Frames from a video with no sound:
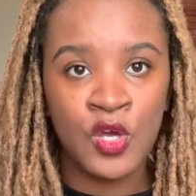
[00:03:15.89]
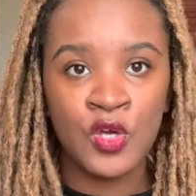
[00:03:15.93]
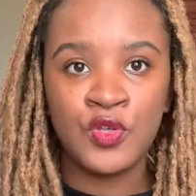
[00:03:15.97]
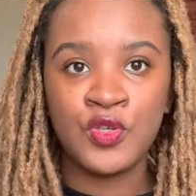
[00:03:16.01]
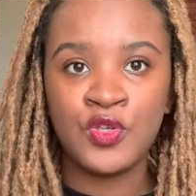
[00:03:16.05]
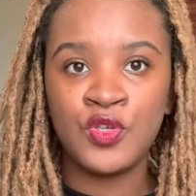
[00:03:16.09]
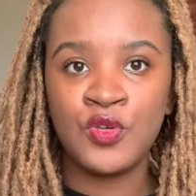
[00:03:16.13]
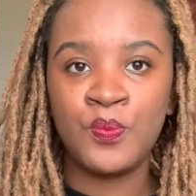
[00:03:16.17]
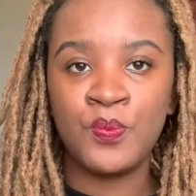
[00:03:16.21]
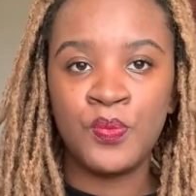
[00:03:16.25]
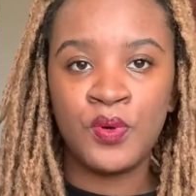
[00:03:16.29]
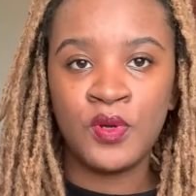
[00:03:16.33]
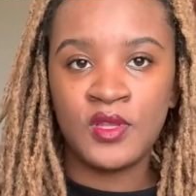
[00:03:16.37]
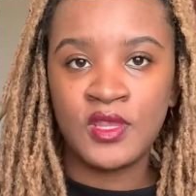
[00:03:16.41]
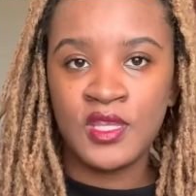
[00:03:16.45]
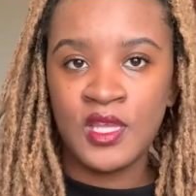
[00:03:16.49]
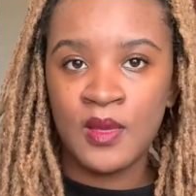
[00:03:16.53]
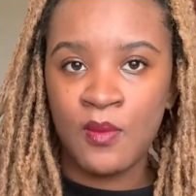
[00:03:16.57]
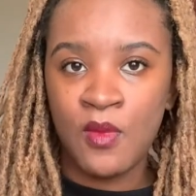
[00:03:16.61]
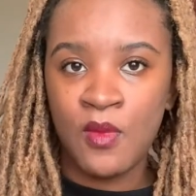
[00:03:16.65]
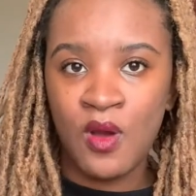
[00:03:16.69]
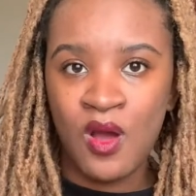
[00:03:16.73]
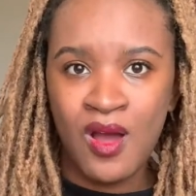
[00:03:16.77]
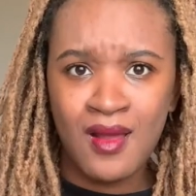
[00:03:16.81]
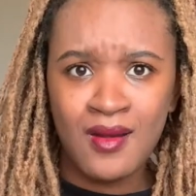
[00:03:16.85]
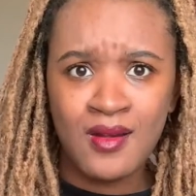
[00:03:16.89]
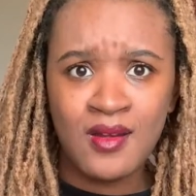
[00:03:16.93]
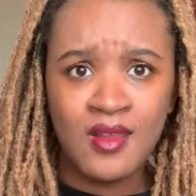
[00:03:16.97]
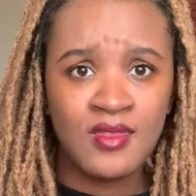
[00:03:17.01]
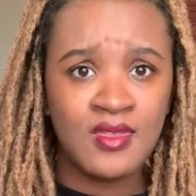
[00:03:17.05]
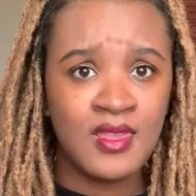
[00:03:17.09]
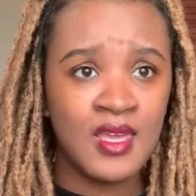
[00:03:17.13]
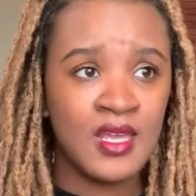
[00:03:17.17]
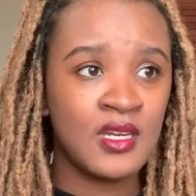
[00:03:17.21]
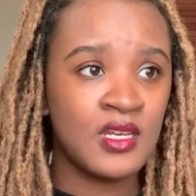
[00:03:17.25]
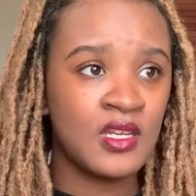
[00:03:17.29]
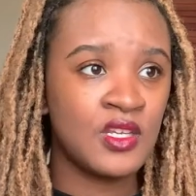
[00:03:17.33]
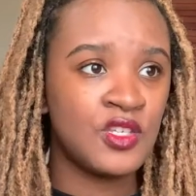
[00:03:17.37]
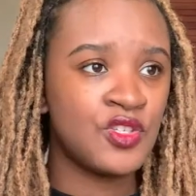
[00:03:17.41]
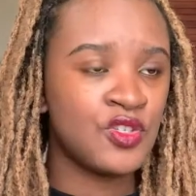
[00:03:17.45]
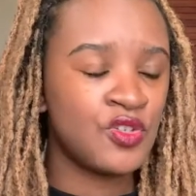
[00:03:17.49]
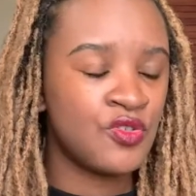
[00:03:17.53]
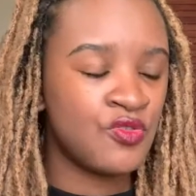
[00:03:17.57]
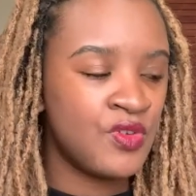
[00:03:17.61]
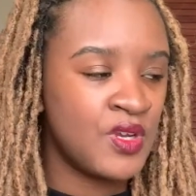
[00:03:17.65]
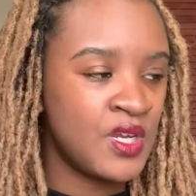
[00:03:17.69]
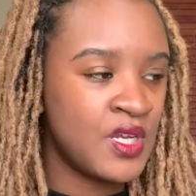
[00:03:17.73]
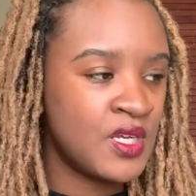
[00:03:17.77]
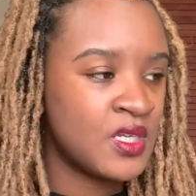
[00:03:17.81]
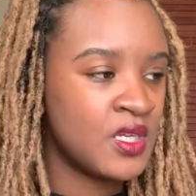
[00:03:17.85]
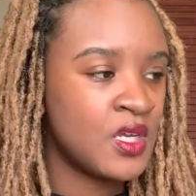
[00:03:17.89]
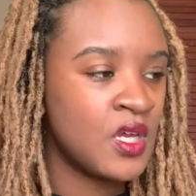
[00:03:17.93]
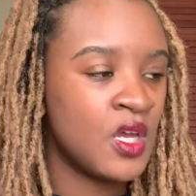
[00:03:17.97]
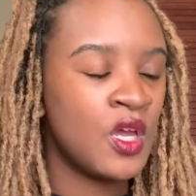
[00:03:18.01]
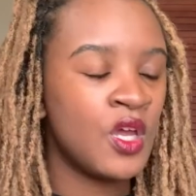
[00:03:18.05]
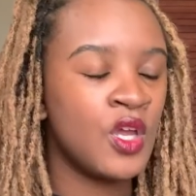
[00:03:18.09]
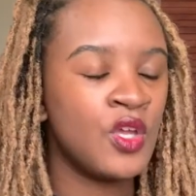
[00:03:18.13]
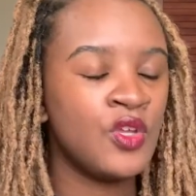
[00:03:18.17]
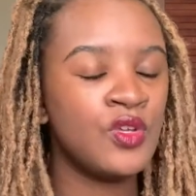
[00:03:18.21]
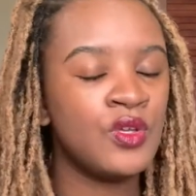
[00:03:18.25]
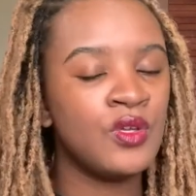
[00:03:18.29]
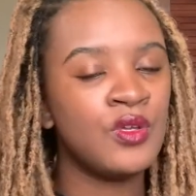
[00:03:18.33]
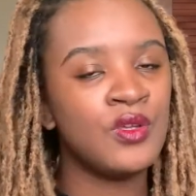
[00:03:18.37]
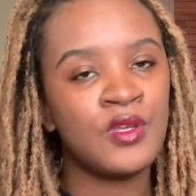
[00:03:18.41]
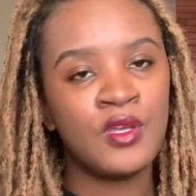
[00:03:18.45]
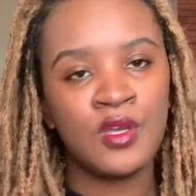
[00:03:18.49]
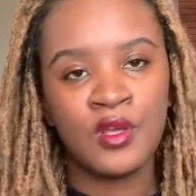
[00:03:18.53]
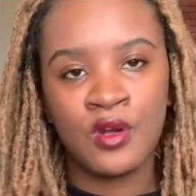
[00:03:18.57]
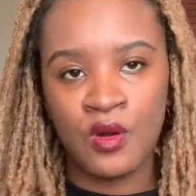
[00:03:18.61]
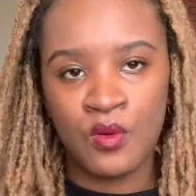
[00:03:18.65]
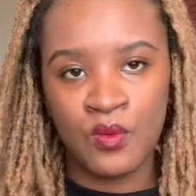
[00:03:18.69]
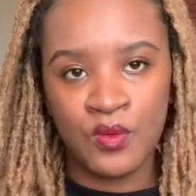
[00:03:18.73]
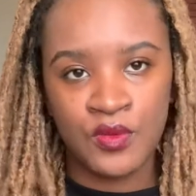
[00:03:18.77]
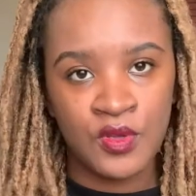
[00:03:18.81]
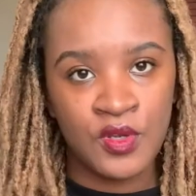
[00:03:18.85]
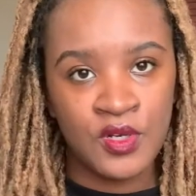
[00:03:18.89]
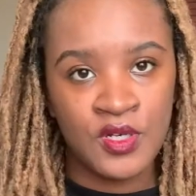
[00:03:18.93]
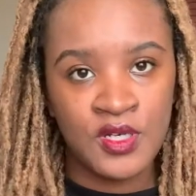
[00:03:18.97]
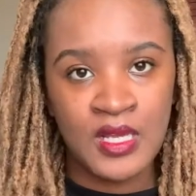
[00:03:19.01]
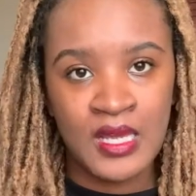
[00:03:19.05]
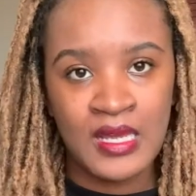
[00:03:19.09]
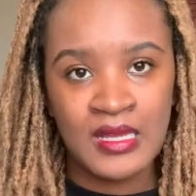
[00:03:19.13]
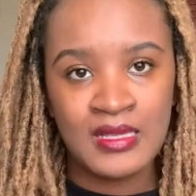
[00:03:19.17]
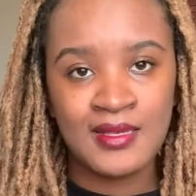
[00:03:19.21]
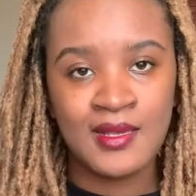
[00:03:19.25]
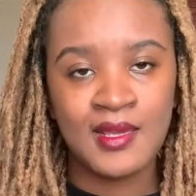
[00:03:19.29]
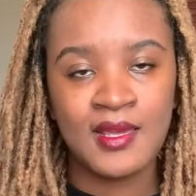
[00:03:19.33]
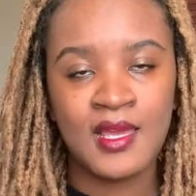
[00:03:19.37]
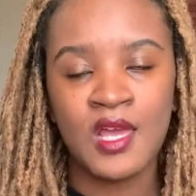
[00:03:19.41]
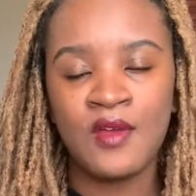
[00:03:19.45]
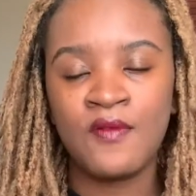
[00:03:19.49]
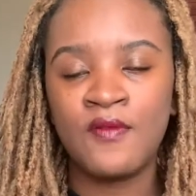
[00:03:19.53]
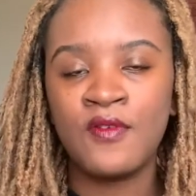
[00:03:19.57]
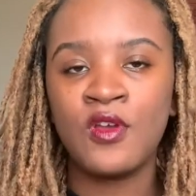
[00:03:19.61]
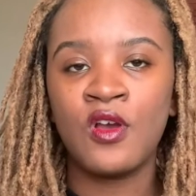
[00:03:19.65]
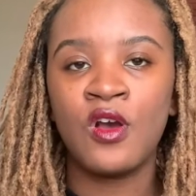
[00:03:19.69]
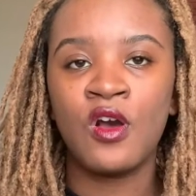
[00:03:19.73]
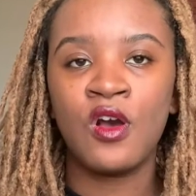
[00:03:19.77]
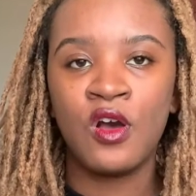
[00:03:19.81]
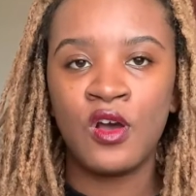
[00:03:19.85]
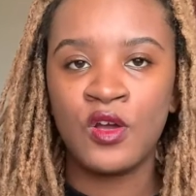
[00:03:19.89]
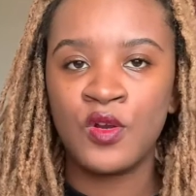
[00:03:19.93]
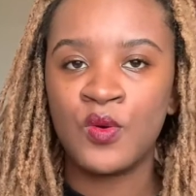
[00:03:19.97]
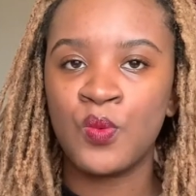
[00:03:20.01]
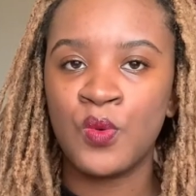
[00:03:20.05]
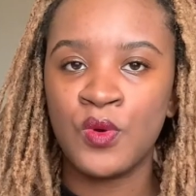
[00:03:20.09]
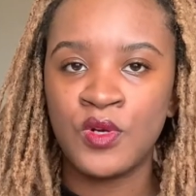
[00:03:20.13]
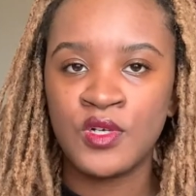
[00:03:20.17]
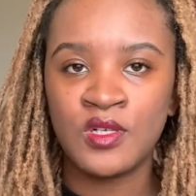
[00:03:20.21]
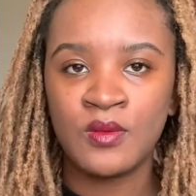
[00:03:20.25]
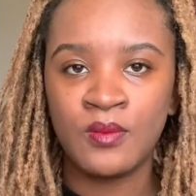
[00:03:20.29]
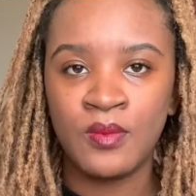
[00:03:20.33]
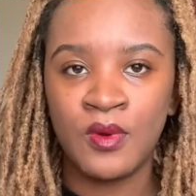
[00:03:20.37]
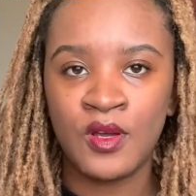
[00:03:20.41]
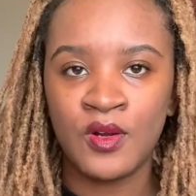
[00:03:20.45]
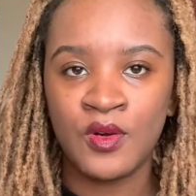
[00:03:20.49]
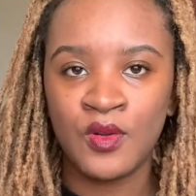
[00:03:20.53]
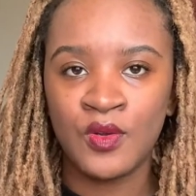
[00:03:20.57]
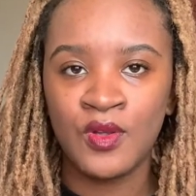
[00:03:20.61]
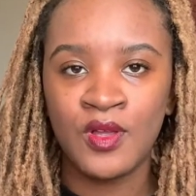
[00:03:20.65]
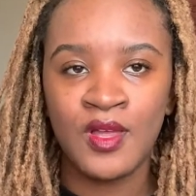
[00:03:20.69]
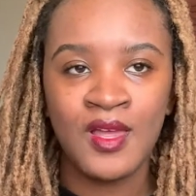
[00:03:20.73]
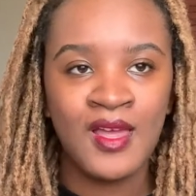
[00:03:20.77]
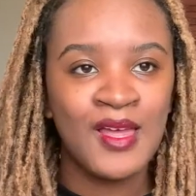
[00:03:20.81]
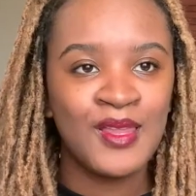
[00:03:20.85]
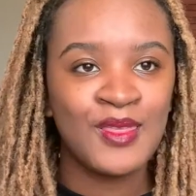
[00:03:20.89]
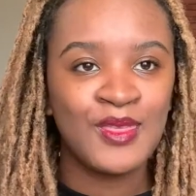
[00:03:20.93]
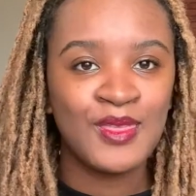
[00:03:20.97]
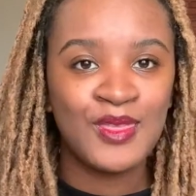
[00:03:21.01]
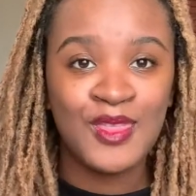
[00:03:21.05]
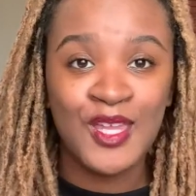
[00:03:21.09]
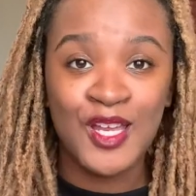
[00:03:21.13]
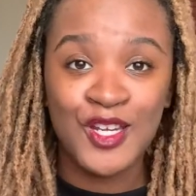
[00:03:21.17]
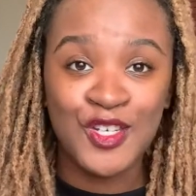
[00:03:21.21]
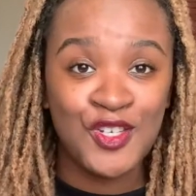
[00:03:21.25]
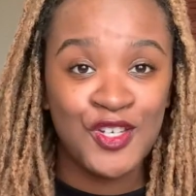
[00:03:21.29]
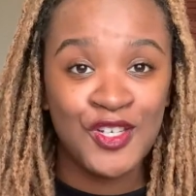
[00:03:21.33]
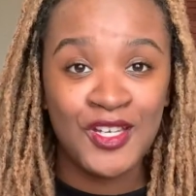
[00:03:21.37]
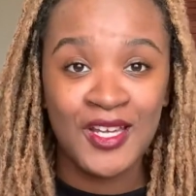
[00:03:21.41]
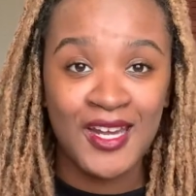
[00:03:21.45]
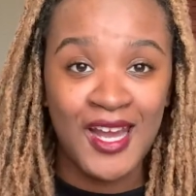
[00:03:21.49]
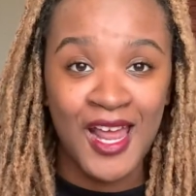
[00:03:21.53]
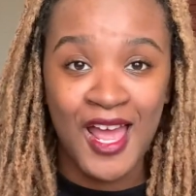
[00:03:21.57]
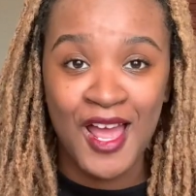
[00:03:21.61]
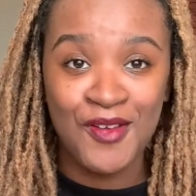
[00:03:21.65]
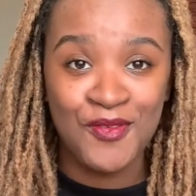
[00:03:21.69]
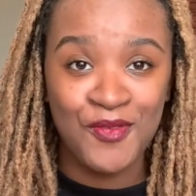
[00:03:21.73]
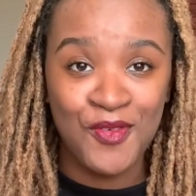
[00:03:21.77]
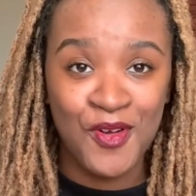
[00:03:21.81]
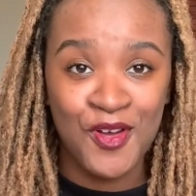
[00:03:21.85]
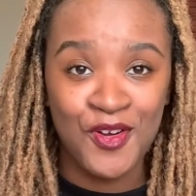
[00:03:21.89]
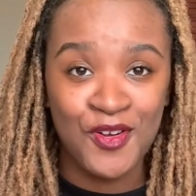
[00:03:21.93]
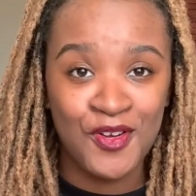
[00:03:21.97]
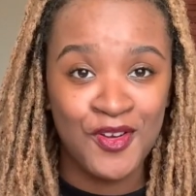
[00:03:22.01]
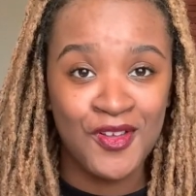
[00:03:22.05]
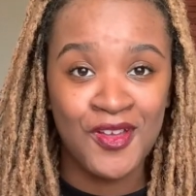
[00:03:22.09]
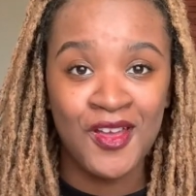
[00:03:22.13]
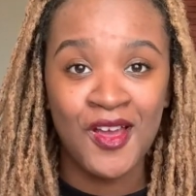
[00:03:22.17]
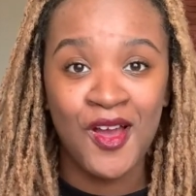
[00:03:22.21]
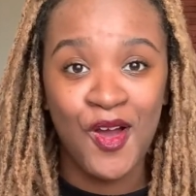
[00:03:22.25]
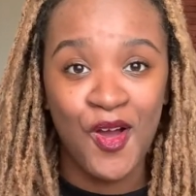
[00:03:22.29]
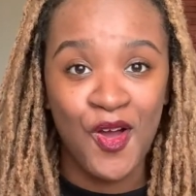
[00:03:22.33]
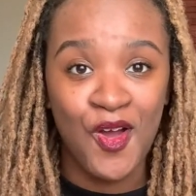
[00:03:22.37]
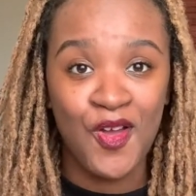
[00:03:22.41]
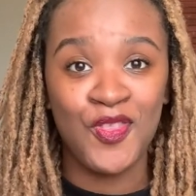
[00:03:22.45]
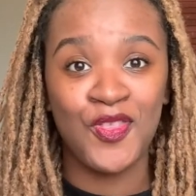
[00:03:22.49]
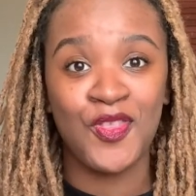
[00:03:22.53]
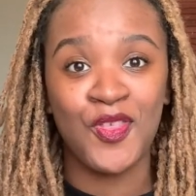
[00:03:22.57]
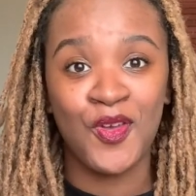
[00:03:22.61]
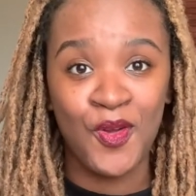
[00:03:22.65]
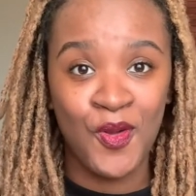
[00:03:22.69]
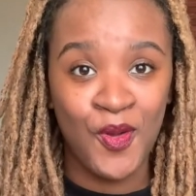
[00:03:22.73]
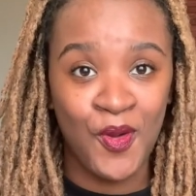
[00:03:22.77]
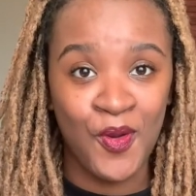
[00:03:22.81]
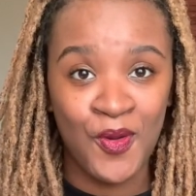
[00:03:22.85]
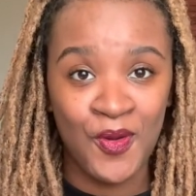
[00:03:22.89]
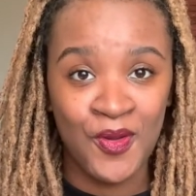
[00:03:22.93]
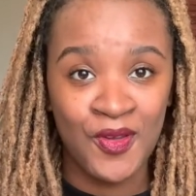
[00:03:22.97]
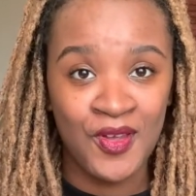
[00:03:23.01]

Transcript: You put them on, they're discreet, you can get on with your day. It's like having a hot water bottle that you can have on the go.